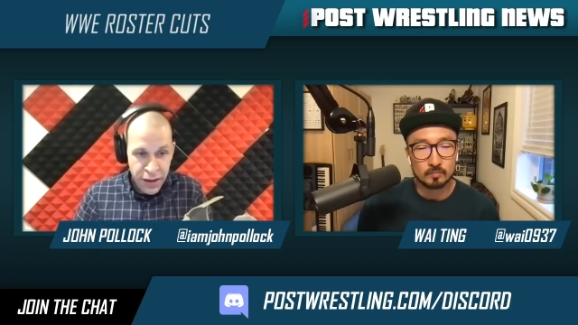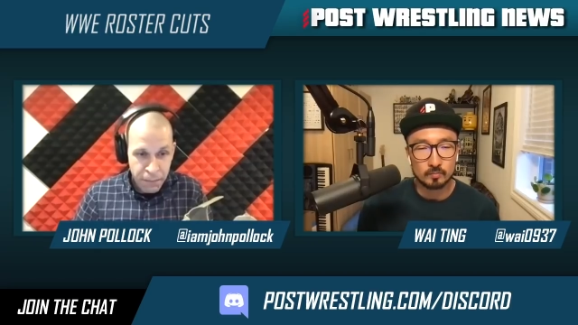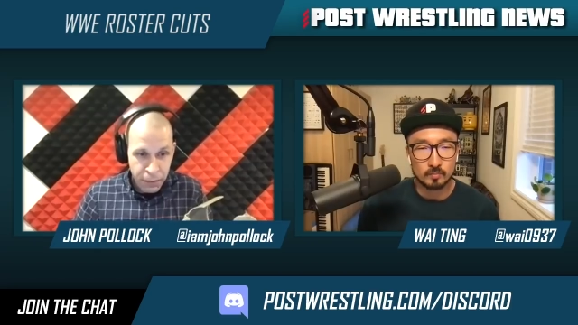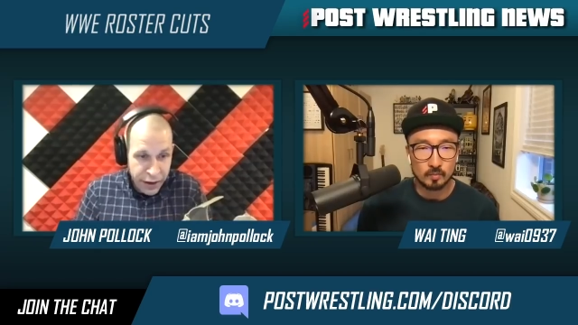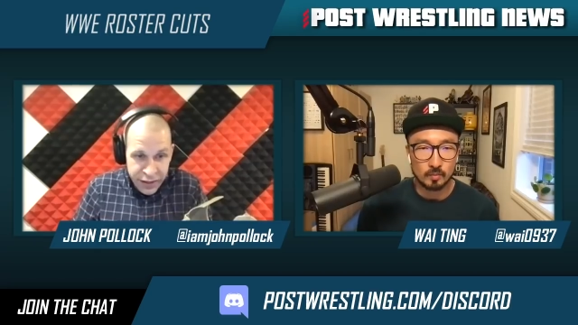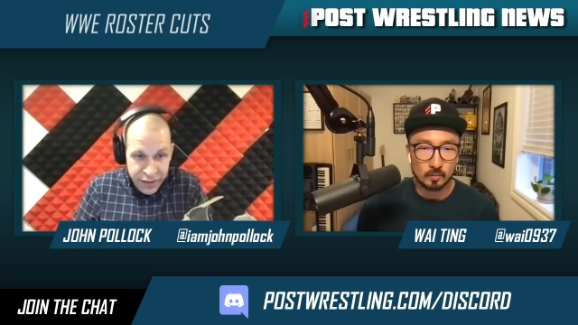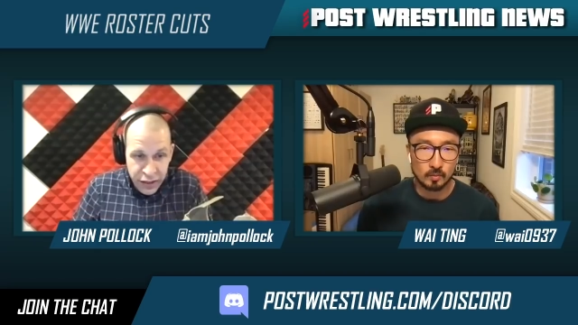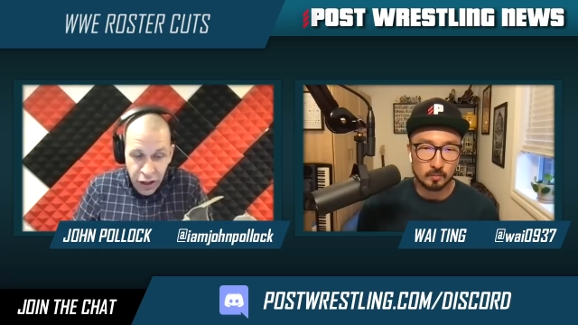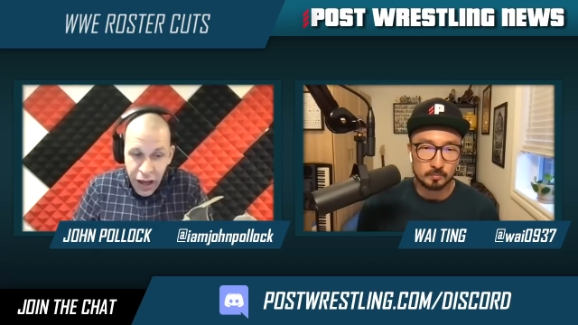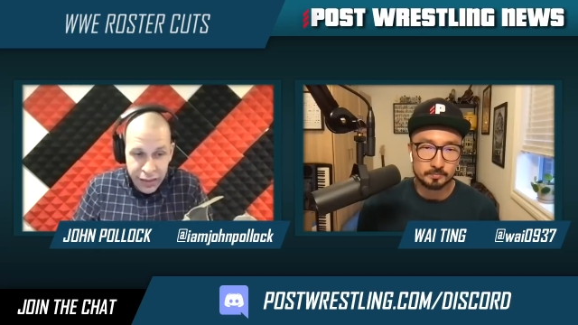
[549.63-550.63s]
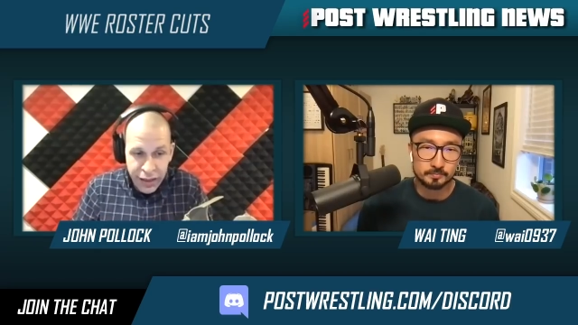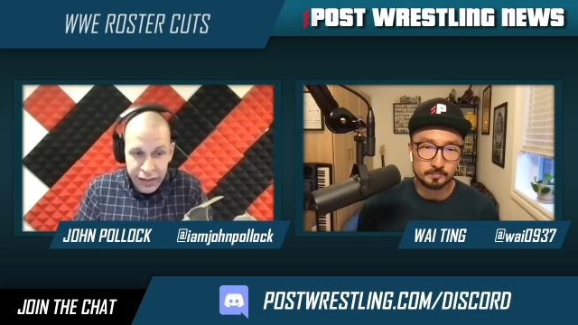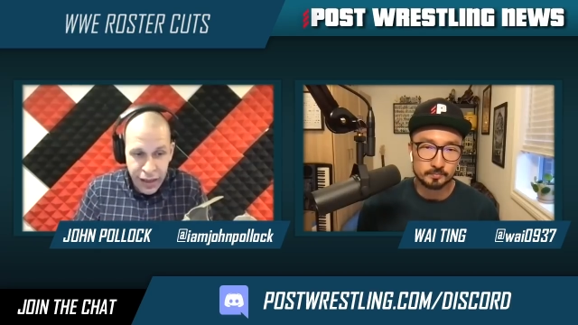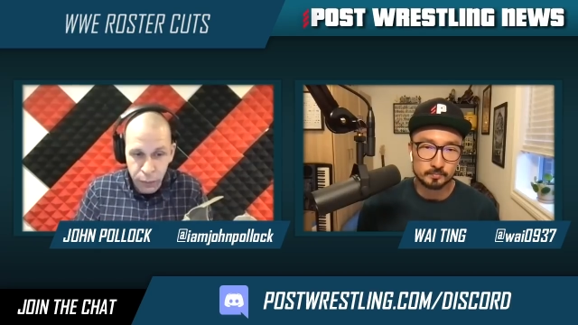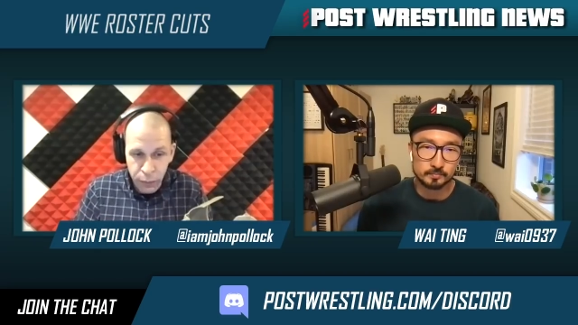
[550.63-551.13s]
Speaker 1: but I can see a lot like
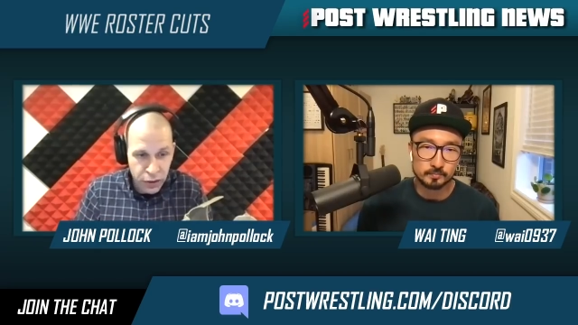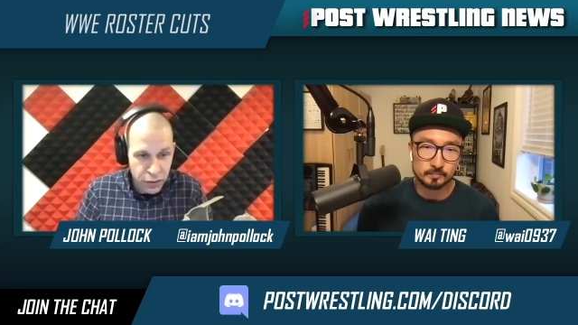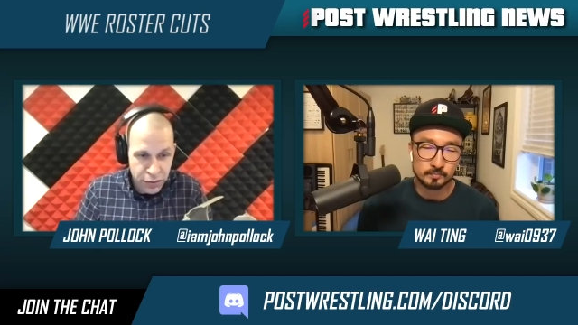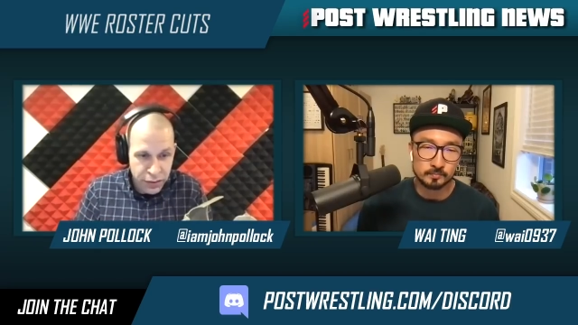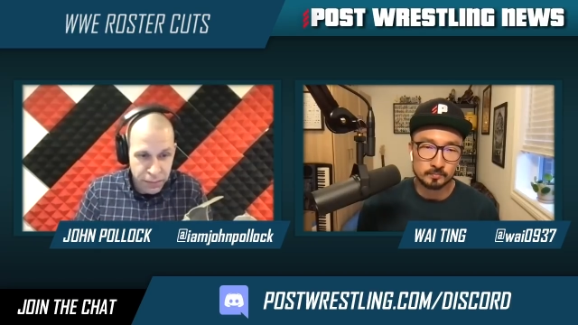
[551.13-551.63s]
that will